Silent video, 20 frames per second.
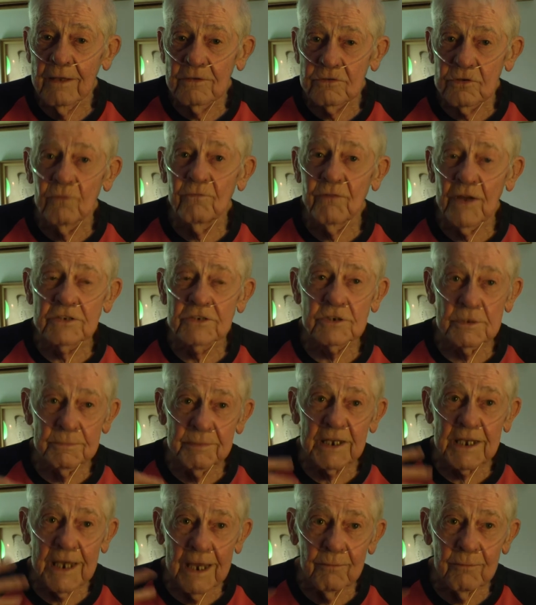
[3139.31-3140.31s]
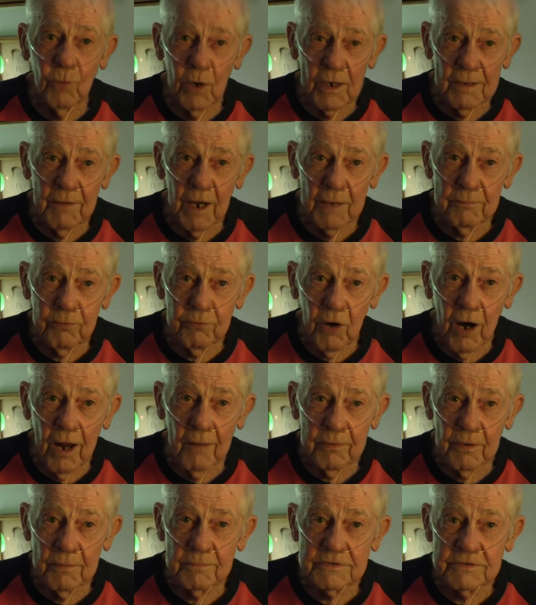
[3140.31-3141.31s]
to eventually became one of my
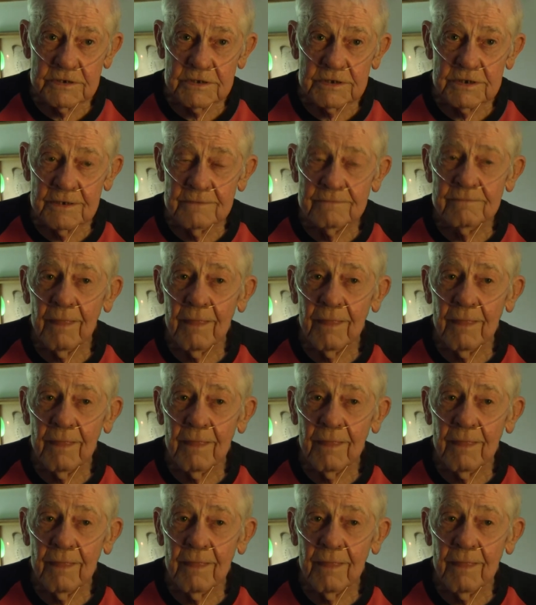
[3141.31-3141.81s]
problems.